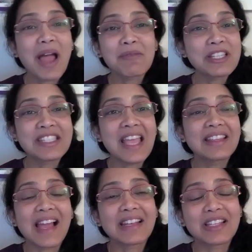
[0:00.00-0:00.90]
No, I'm just
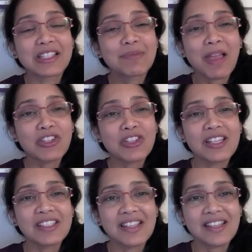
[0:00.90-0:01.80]
saying that the
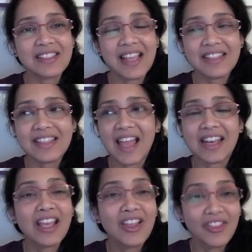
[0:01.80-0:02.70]
specialist in the sense
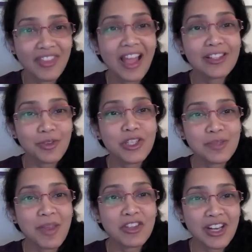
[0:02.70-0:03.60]
that that's what
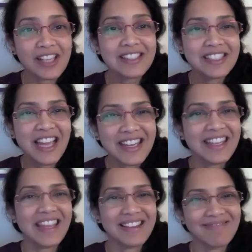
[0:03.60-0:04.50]
you specialize
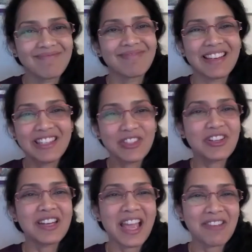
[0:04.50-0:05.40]
studying. You
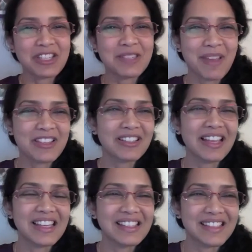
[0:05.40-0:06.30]
don't have to
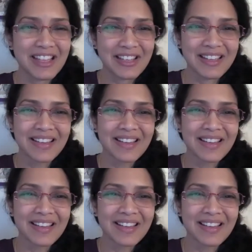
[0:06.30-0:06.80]
specialize in,